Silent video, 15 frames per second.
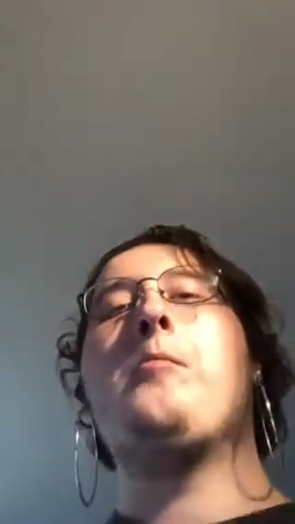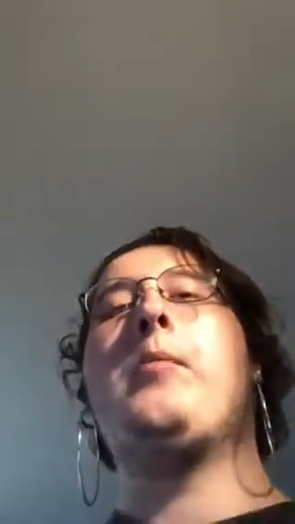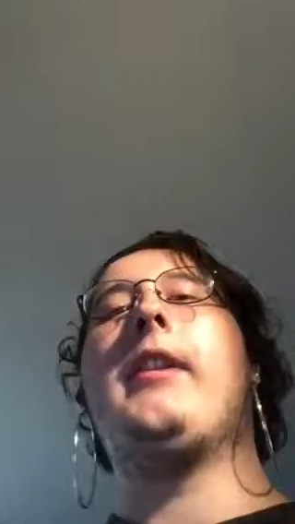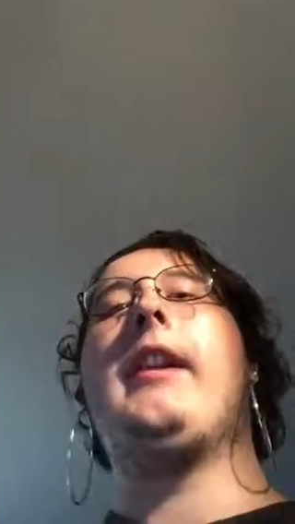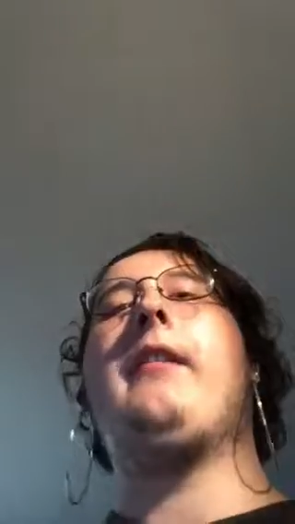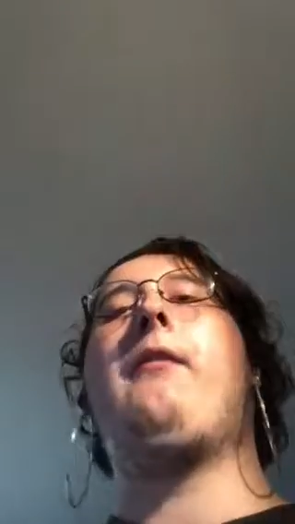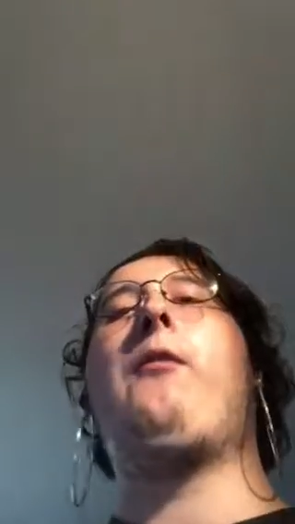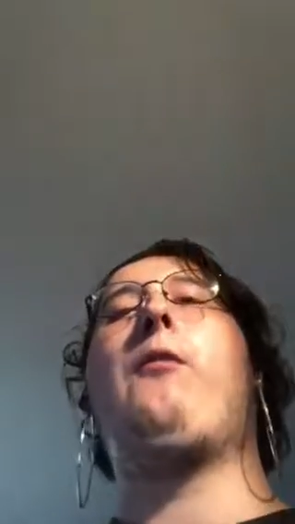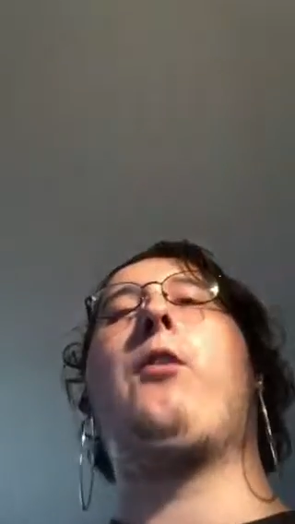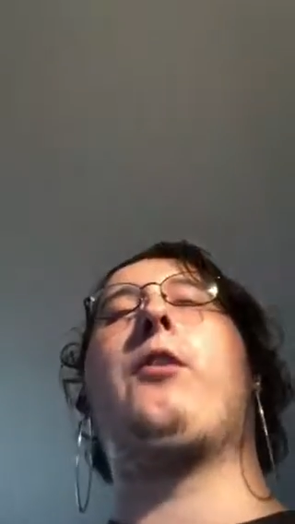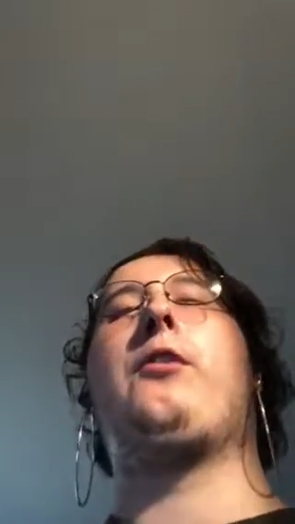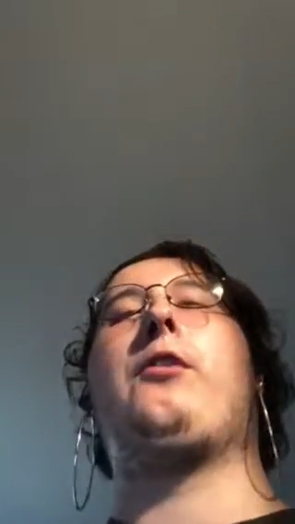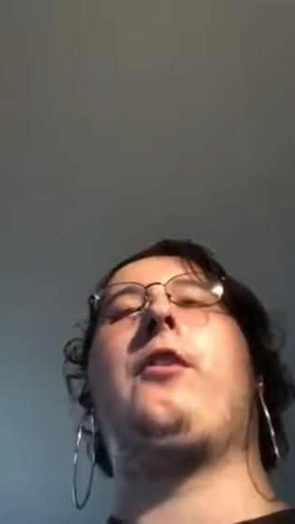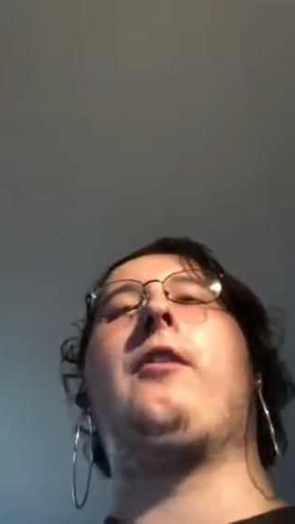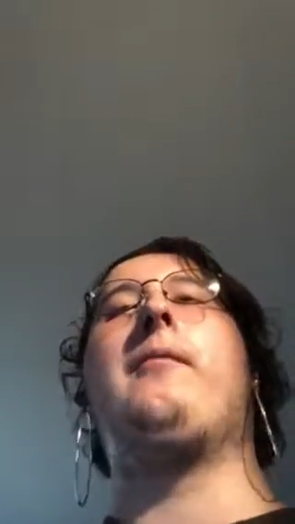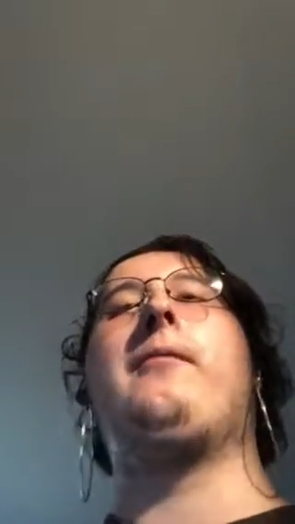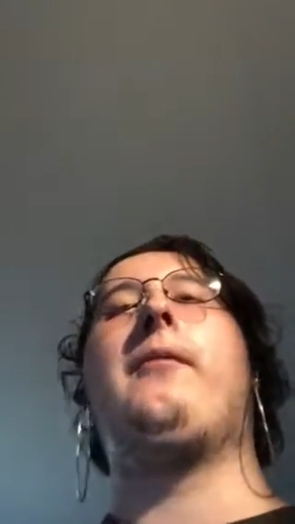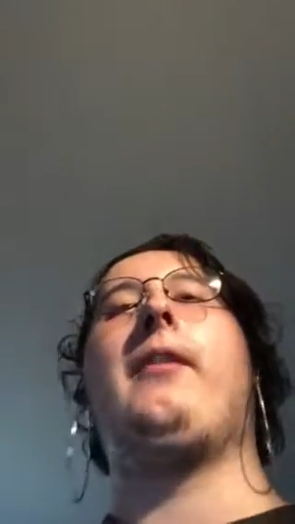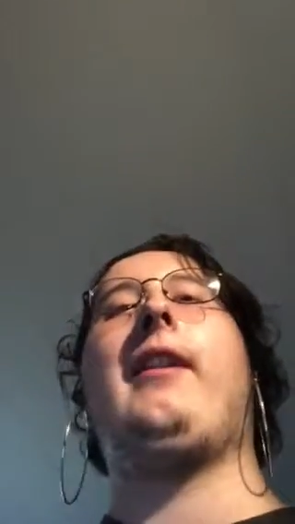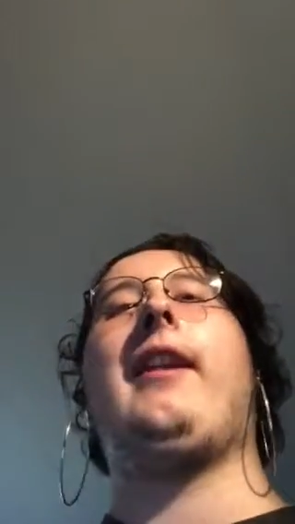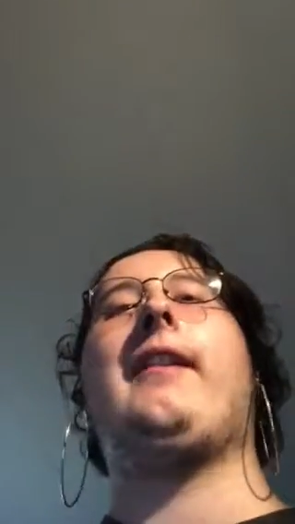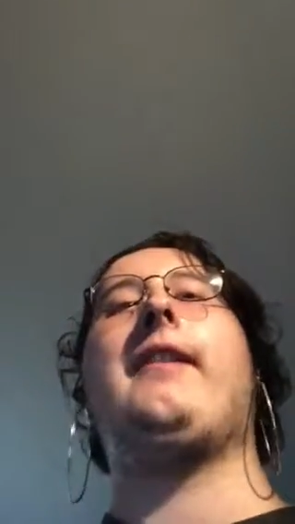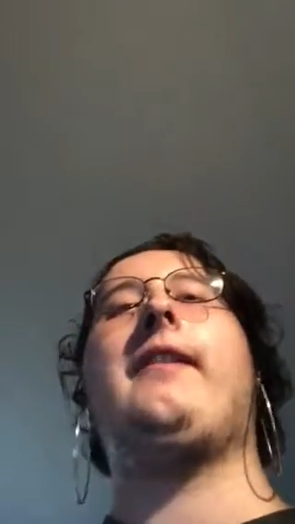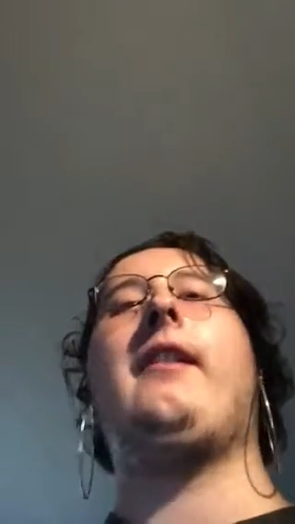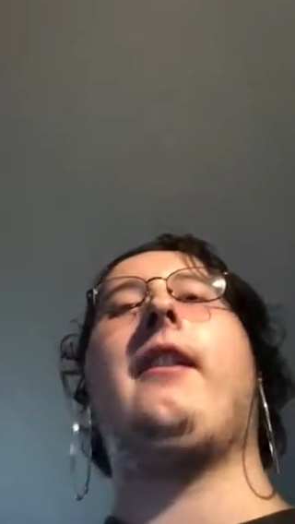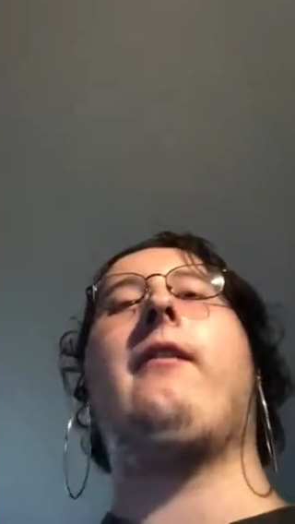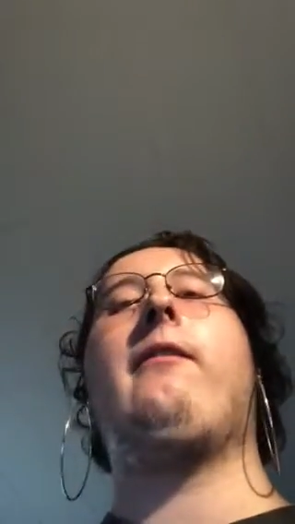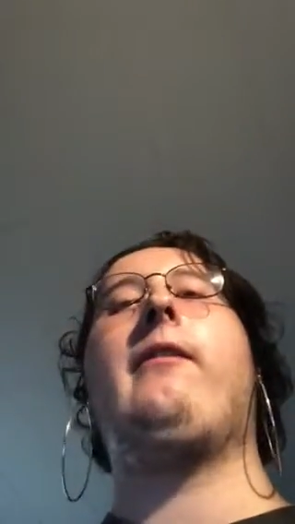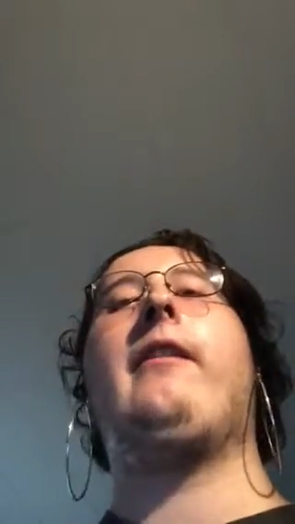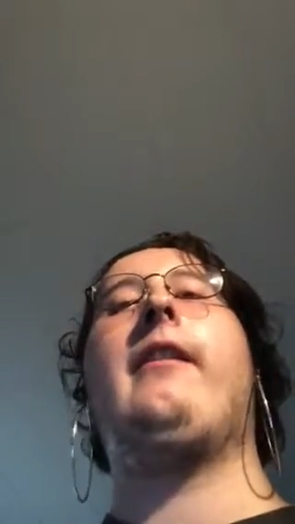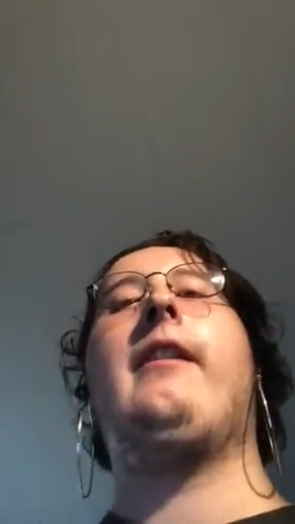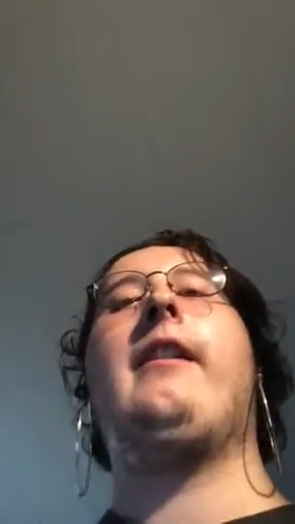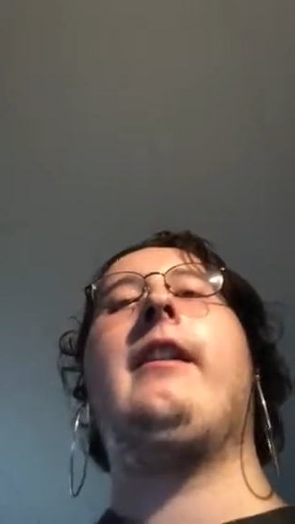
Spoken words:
But they have a 4th room for that stuff.